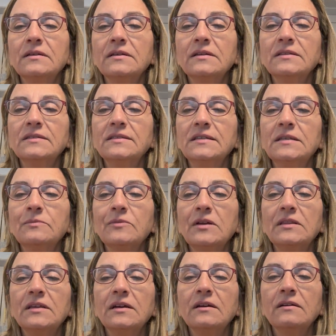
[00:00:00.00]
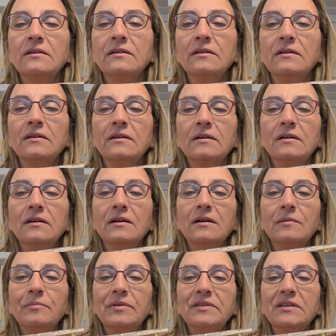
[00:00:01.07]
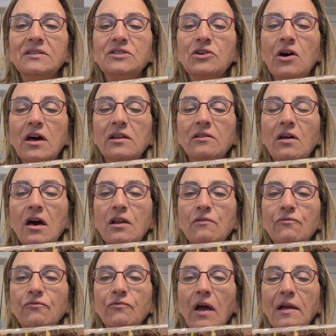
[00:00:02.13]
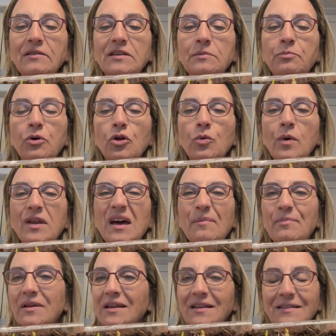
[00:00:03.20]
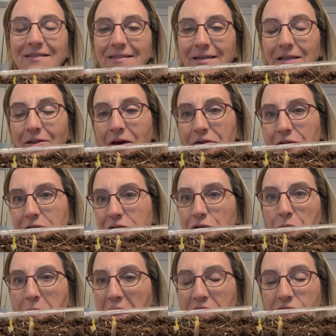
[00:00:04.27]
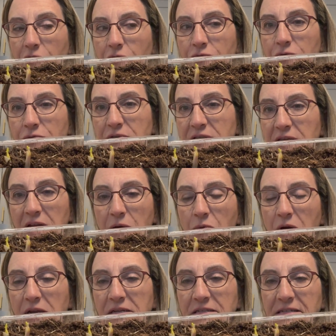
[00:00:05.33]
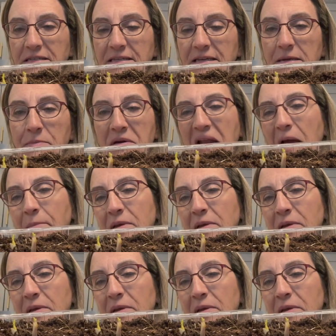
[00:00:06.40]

You can see them right there. But there's not a lot of, I did pull one up and I didn't see a lot of those little micro roots that I wanted to see, but